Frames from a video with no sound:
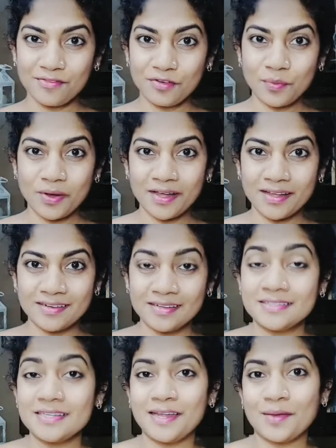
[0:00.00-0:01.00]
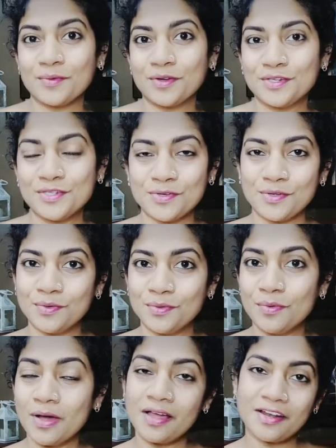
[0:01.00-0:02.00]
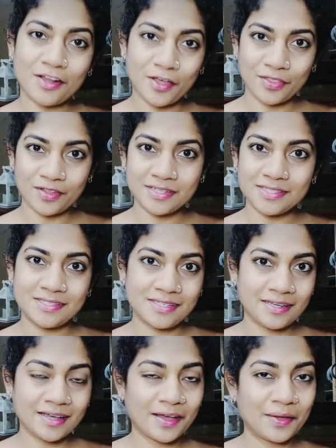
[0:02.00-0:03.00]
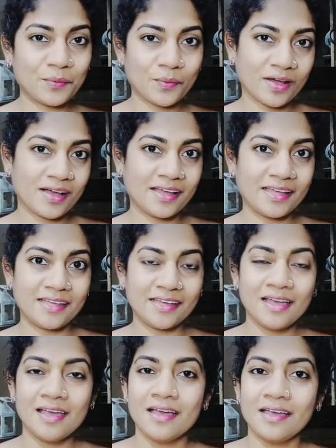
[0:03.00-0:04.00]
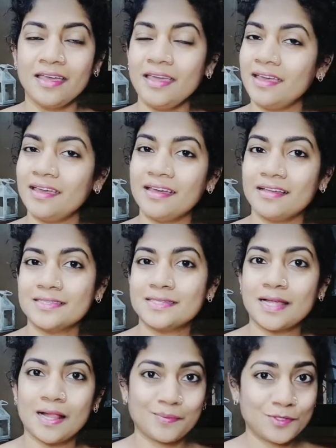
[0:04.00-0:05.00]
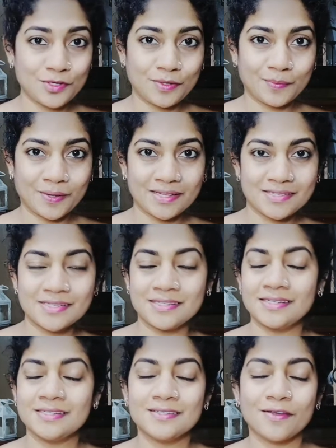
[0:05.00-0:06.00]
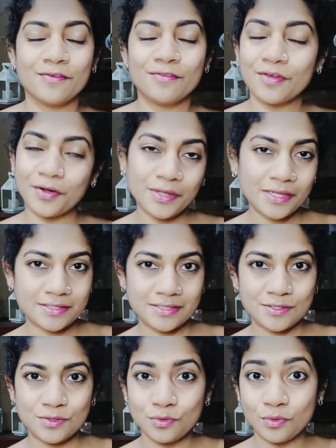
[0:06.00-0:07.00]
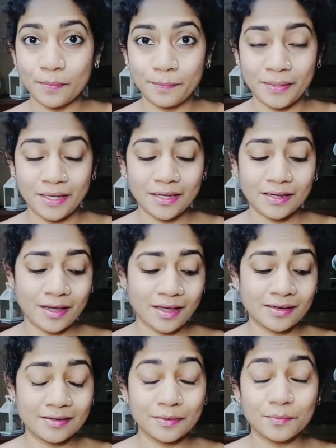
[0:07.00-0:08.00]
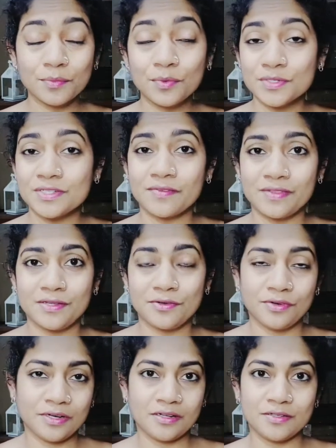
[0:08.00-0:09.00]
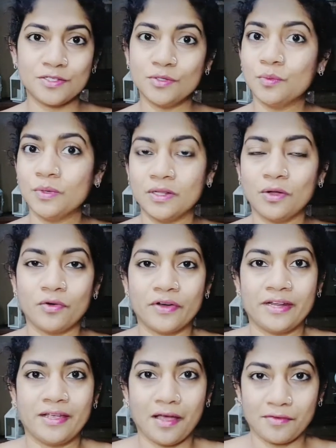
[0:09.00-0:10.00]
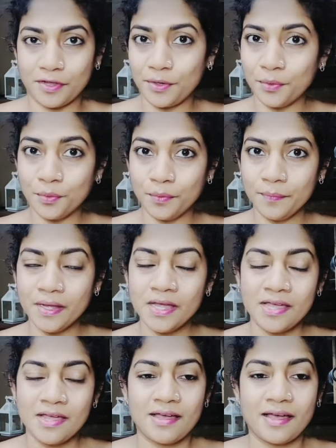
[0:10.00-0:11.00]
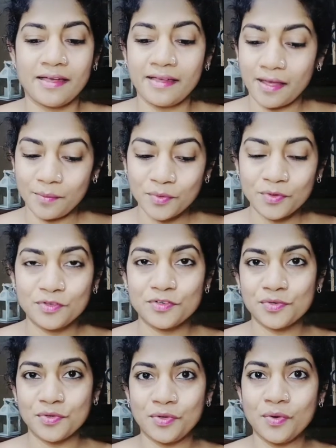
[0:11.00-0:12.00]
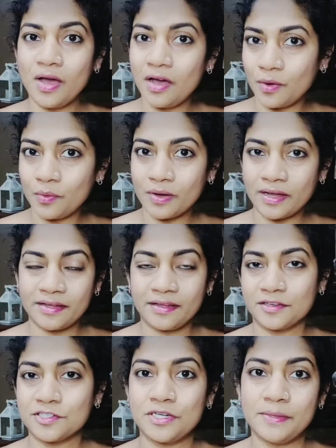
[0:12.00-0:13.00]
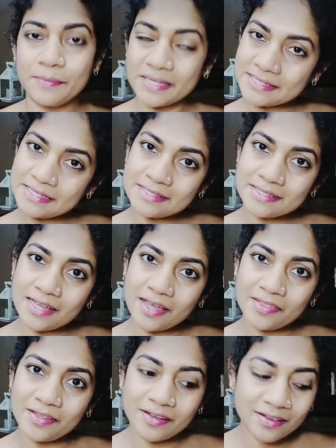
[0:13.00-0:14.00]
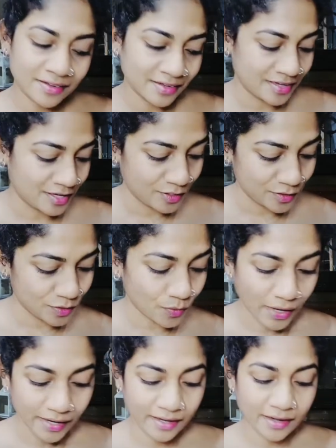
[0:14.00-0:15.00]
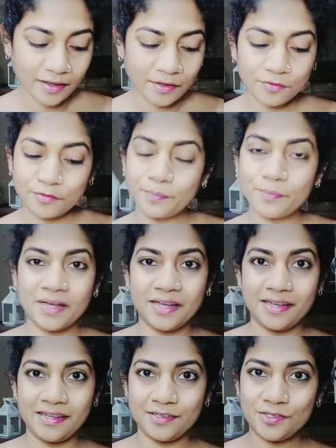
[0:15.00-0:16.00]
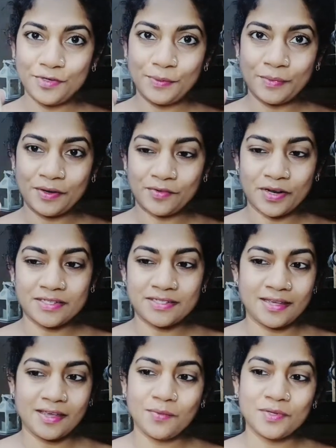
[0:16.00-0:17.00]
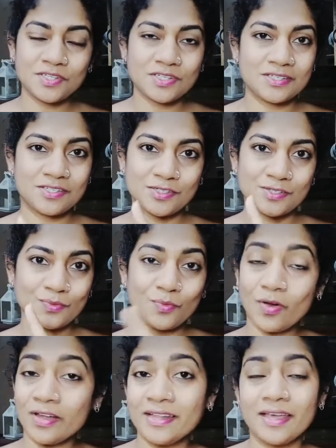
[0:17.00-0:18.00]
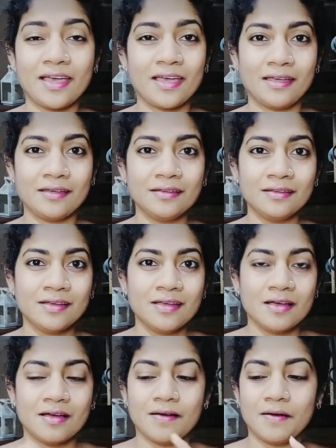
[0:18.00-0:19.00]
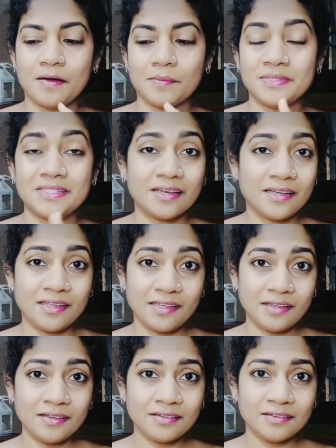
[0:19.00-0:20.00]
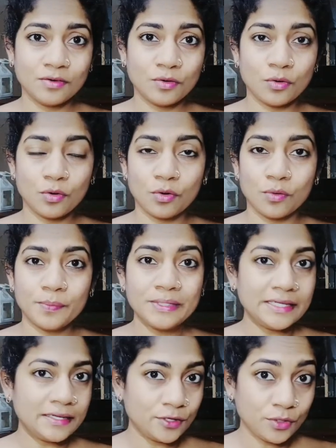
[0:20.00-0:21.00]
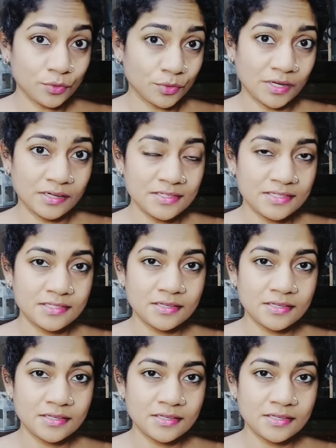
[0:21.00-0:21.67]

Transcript: everyone, today I'm going to show you another DIY hair and scalp treatment. It is very easy to make and most of the ingredients you will already have at home. I am going to show you how I actually mixed it together. So I have my treatment right here, which is just 1 egg, dahi or plain yogurt,